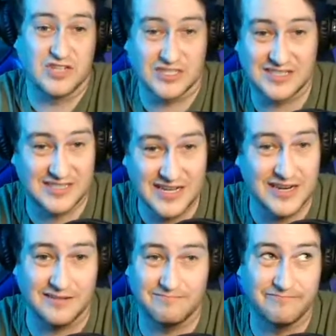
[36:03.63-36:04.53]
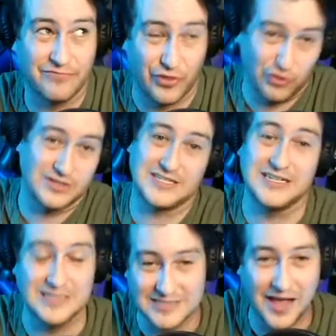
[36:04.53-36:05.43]
just seen it
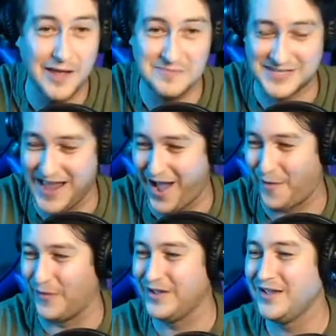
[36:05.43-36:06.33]
13 times now.